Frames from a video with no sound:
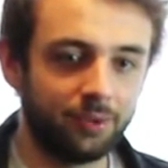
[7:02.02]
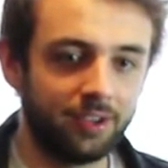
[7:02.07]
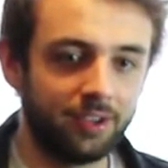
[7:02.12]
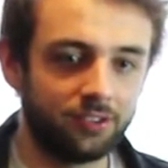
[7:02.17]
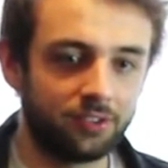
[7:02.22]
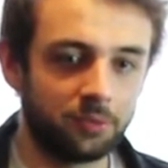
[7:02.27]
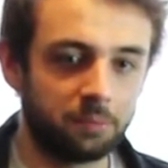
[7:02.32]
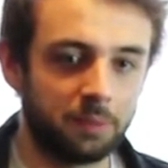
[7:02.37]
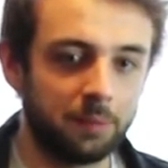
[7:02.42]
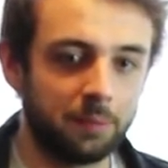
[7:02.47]
Week,
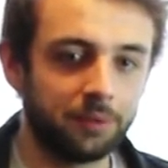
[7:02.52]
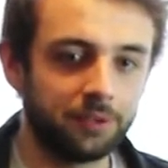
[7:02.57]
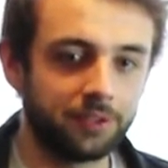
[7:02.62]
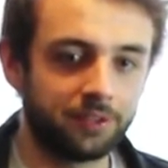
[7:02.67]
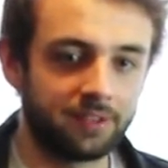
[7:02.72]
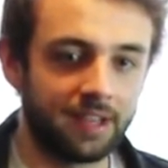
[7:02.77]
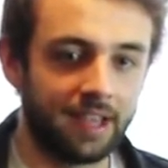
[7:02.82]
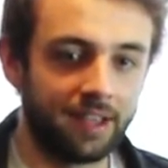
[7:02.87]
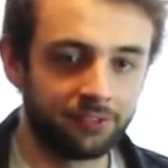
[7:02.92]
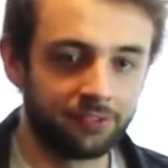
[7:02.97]
because people
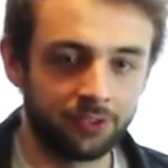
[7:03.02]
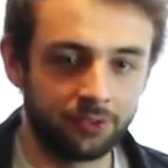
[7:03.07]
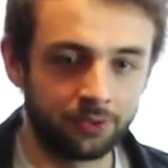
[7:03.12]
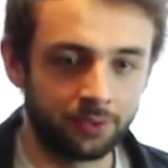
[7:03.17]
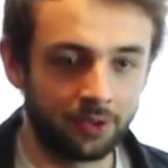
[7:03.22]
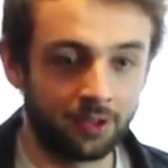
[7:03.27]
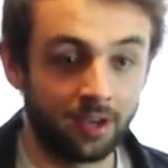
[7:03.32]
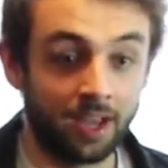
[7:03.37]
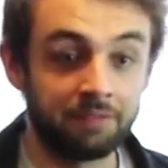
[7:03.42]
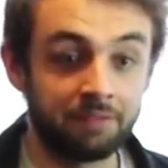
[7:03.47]
just ask you
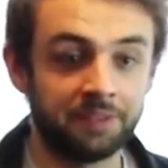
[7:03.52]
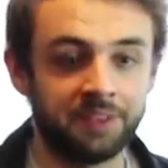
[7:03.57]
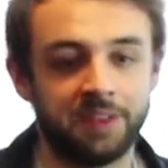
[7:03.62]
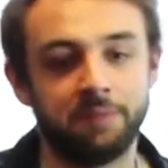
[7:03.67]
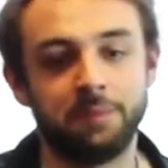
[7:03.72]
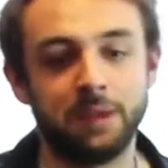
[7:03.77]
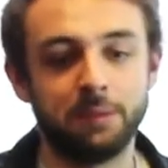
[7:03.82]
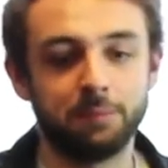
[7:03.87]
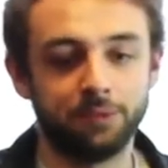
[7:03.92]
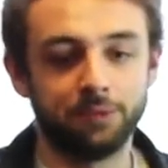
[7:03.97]
through your life, but
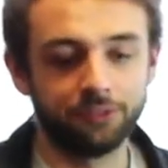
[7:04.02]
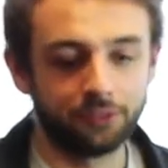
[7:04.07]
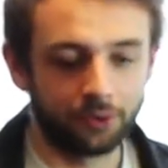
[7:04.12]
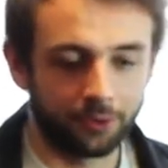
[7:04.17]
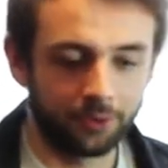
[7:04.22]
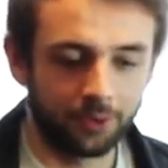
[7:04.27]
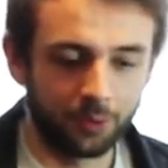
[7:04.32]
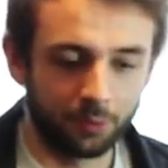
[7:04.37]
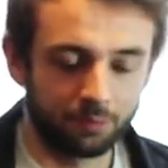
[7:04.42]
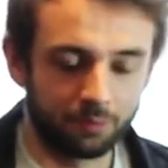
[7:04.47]
then people
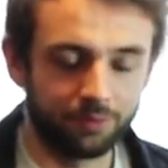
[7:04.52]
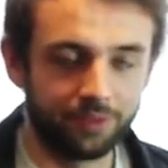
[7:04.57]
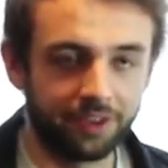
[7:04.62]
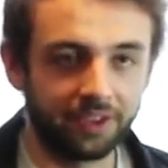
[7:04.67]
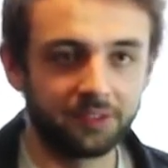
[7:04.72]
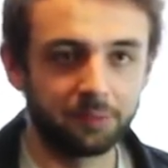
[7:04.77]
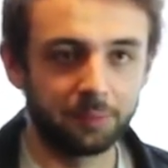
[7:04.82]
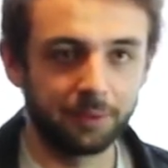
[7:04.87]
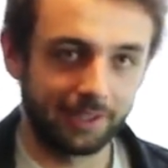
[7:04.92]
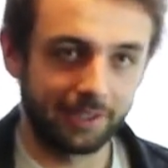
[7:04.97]
stalk you on
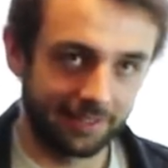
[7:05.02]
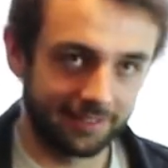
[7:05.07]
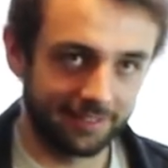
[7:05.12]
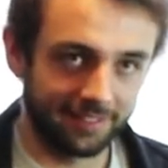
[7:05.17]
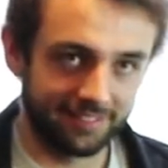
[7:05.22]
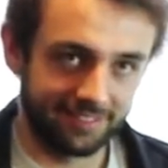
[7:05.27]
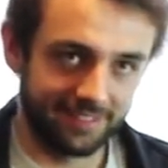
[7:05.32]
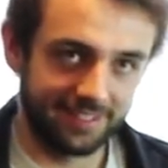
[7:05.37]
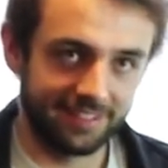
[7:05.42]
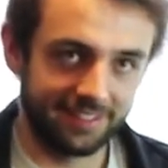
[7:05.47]
Facebook and
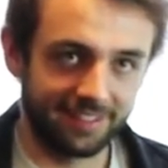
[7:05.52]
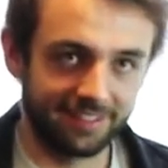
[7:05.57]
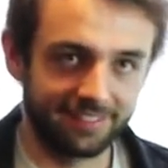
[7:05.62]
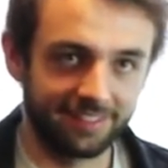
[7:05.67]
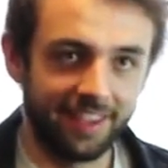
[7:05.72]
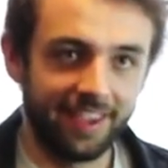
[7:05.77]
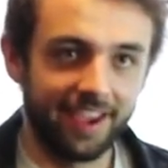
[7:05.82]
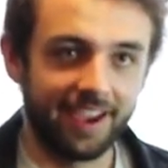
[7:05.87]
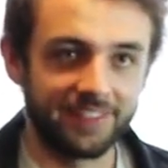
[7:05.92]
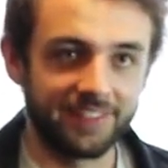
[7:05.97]
they see this
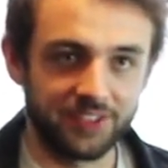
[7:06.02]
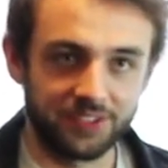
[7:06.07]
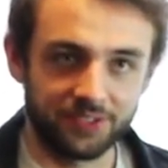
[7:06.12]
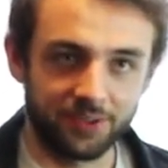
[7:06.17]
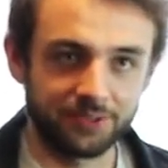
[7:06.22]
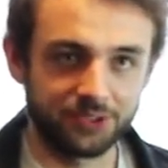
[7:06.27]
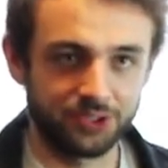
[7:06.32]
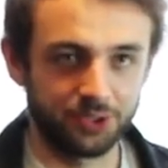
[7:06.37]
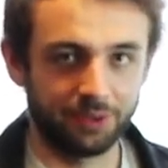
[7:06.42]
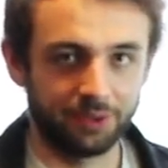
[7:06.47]
and they're
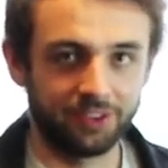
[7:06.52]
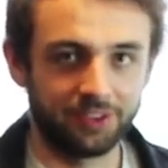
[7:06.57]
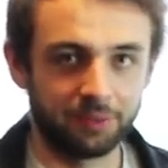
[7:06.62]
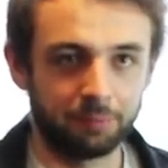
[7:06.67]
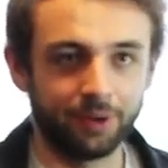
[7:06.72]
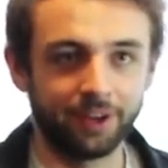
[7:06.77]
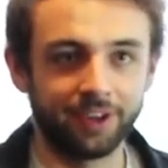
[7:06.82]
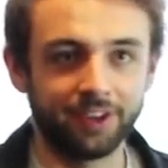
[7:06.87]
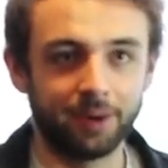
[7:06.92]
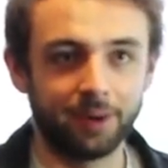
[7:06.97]
not sure whether to
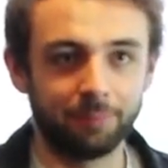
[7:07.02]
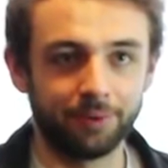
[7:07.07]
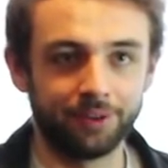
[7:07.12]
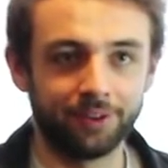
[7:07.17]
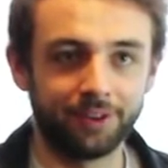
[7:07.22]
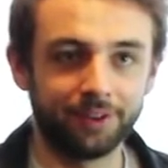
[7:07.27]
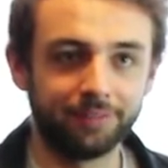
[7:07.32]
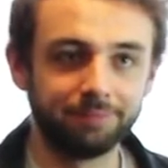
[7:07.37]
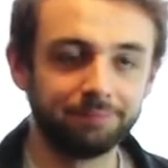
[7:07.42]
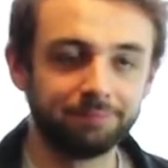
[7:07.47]
bring it up or
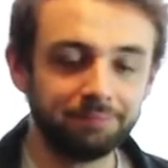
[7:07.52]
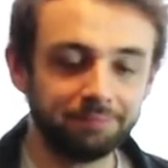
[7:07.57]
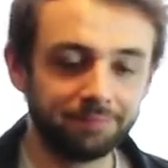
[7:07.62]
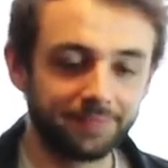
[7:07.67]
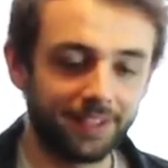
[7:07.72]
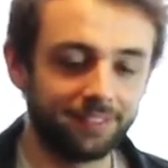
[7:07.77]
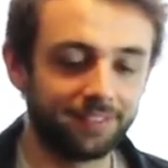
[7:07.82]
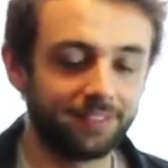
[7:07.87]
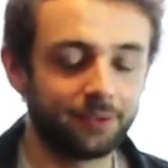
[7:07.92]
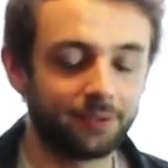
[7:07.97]
not,
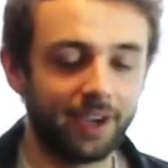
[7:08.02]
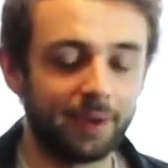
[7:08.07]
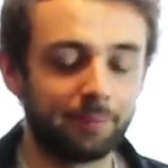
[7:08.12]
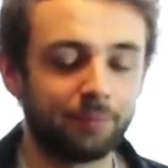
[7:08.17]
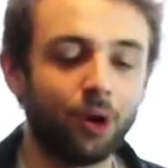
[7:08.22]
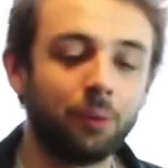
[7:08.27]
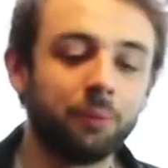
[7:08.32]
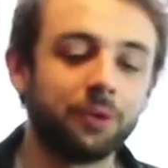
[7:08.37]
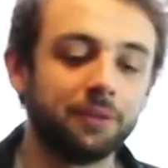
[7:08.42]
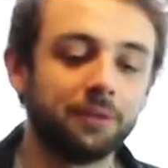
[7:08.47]
because it's quite a
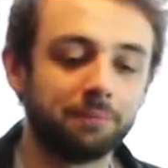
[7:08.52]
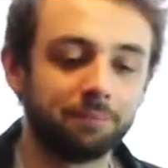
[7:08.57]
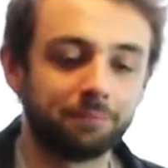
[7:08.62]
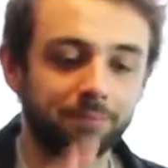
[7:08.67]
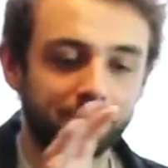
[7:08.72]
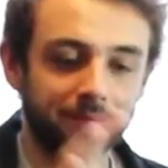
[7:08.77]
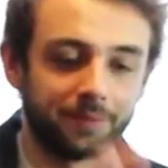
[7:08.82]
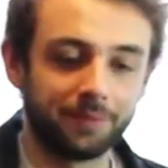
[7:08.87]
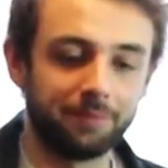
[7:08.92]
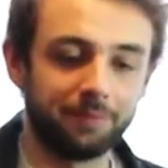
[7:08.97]
prominent
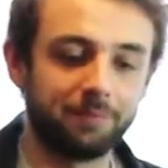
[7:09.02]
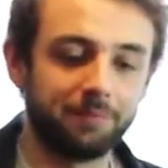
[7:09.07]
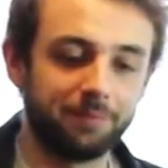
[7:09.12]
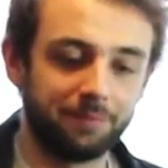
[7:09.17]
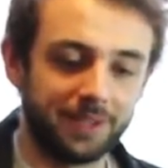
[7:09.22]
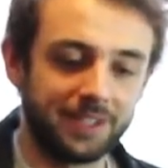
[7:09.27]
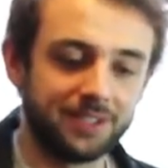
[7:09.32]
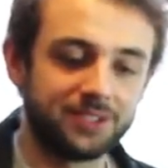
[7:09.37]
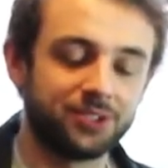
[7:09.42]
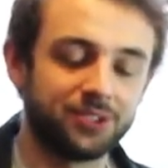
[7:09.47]

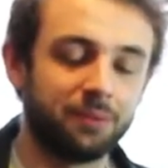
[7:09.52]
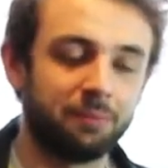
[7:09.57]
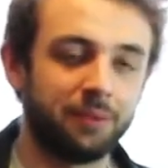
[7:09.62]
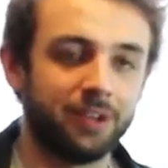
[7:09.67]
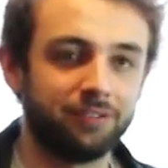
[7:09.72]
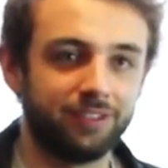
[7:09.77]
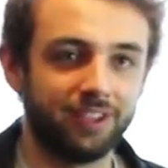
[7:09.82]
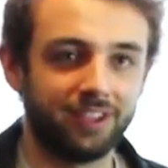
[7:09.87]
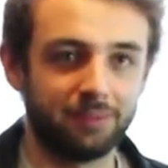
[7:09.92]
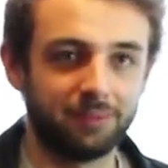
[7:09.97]
feature on
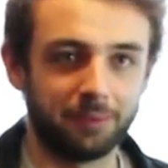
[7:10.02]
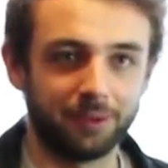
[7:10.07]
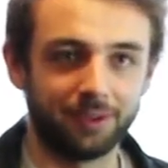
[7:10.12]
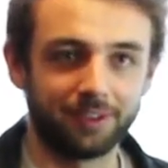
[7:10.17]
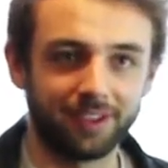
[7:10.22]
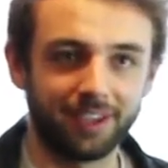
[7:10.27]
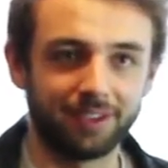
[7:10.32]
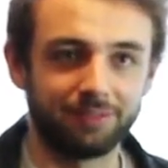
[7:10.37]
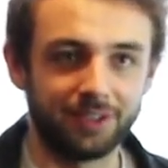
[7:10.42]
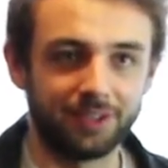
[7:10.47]
my Facebook
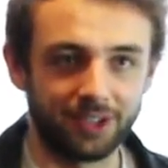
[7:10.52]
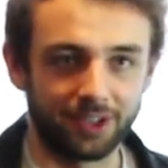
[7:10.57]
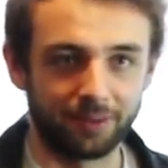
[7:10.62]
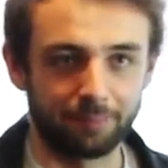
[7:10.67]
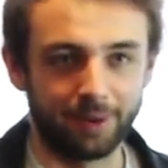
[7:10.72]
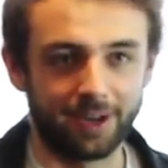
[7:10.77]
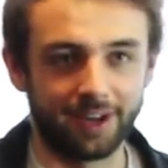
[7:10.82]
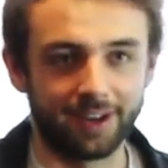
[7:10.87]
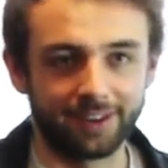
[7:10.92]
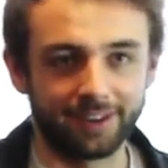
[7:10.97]
if you
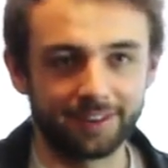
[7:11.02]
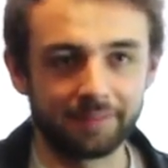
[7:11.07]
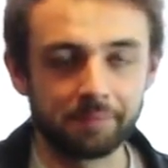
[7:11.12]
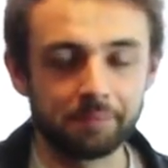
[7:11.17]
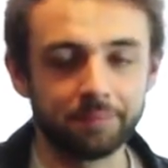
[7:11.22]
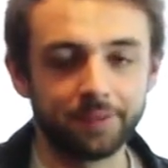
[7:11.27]
look back.